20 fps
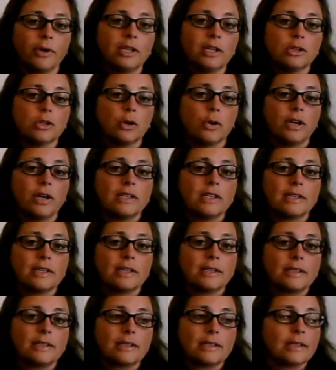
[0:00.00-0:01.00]
three
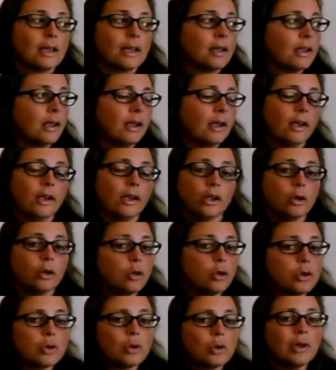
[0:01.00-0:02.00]
choices.
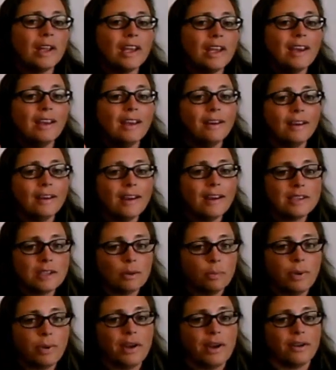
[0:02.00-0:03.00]
Usually is
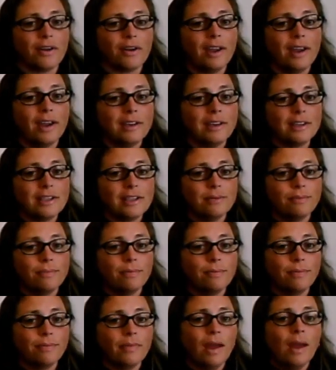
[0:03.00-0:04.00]
a period,
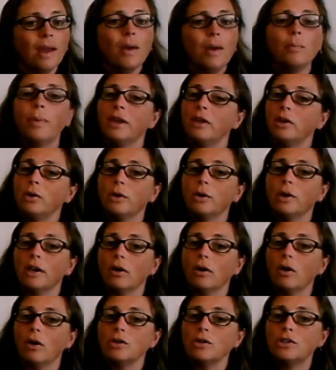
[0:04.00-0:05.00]
but you
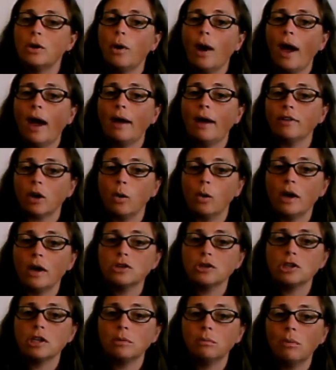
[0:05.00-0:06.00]
can also have a
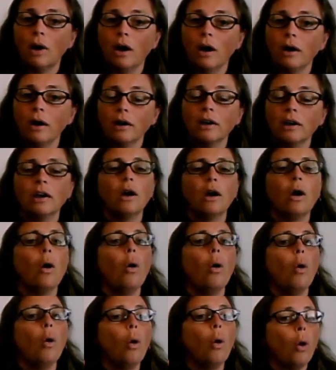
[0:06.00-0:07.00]
question mark
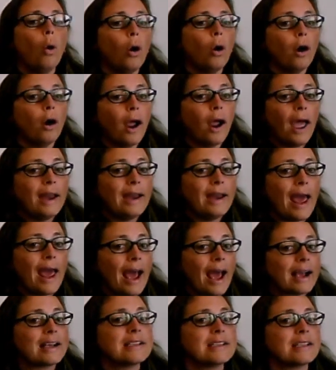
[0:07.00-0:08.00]
or an
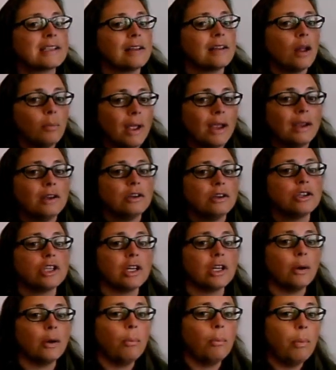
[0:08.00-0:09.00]

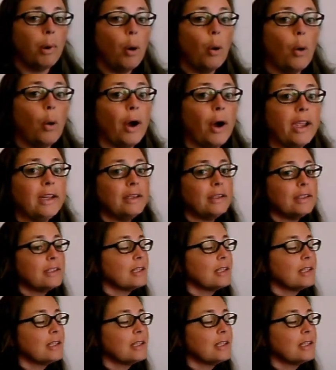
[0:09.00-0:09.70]
exclamation point.